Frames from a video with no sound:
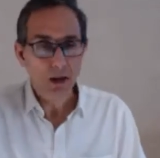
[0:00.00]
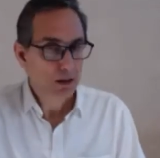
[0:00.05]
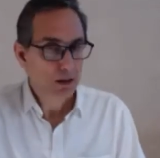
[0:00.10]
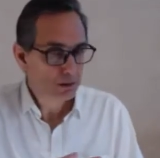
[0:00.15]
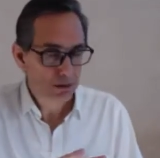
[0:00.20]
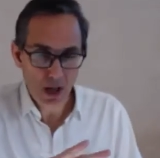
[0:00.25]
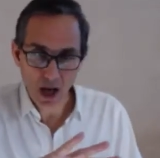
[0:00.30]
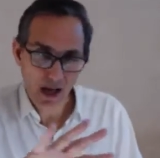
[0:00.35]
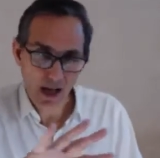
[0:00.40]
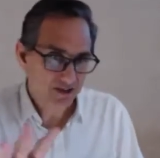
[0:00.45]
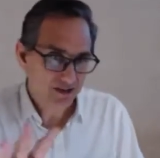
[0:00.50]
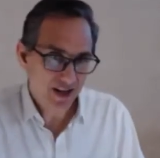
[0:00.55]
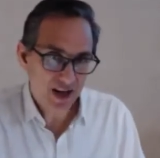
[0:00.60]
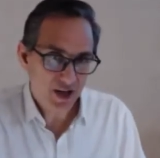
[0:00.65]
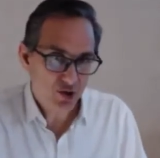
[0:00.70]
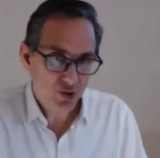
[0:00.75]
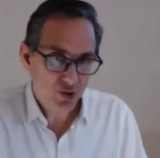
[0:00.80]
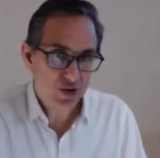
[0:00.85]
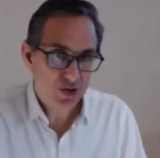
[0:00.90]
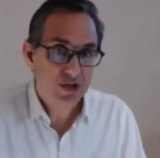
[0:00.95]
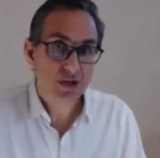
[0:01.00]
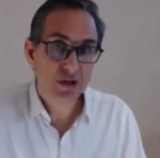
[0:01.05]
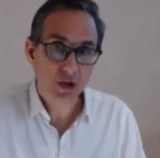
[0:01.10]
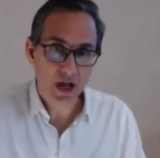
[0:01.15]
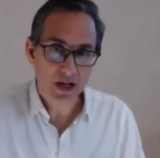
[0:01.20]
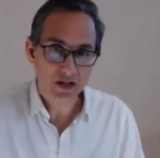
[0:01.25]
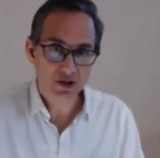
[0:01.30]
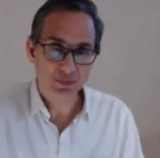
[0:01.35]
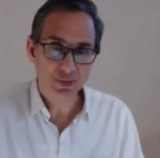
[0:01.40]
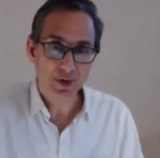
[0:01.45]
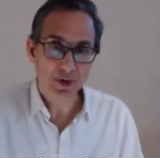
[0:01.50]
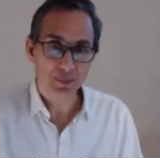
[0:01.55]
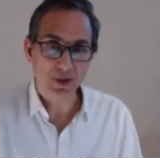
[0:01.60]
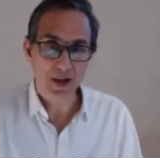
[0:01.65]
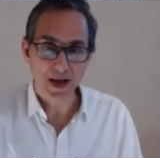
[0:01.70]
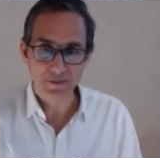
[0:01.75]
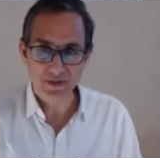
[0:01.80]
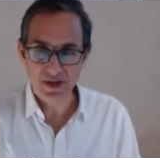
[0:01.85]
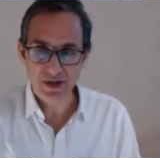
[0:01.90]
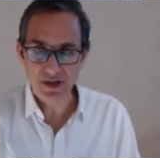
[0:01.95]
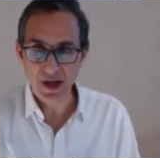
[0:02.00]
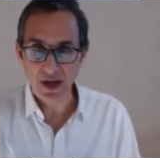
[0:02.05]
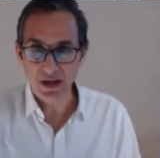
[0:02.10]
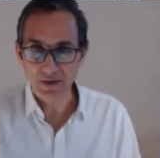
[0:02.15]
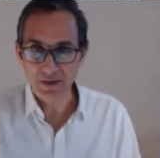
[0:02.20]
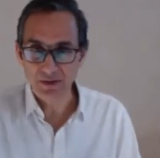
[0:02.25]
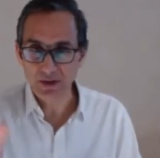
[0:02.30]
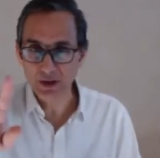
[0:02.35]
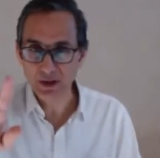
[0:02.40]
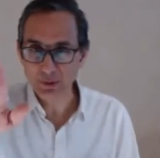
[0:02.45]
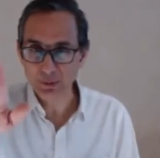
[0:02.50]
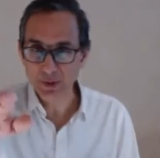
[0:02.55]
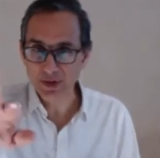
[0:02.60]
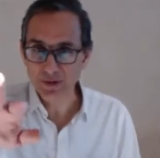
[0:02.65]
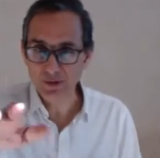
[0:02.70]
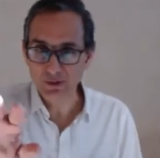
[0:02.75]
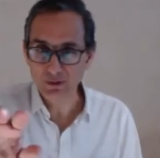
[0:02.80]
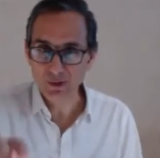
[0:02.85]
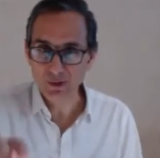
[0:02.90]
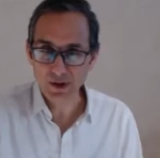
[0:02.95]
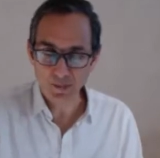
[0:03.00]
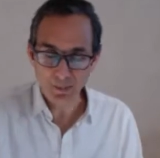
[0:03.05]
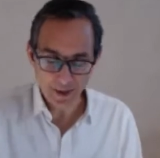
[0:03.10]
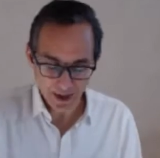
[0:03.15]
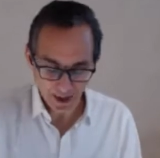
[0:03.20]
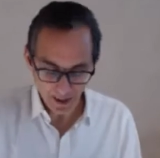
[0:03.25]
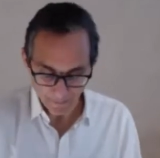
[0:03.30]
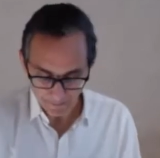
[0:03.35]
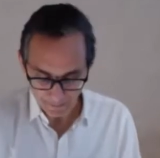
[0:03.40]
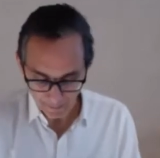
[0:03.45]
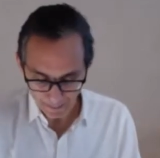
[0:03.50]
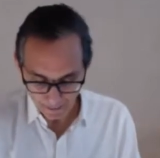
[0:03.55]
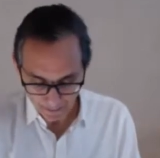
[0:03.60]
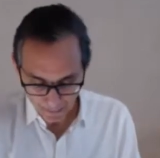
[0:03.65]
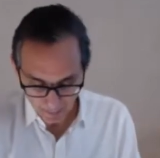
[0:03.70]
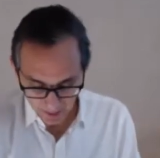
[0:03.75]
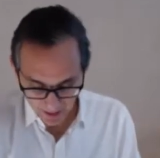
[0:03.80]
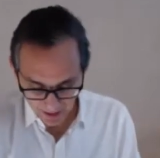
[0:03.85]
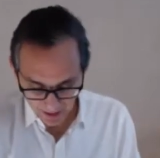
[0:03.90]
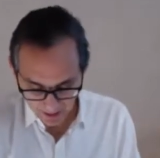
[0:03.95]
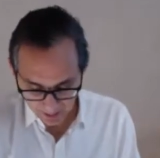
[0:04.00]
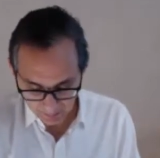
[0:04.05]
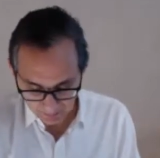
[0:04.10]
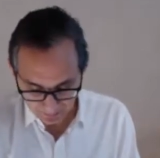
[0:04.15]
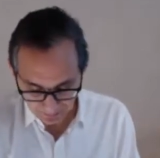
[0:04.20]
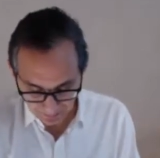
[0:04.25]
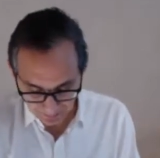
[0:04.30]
Not dangerous. Lots of people have this kind of little bit of arrhythmia. Okay?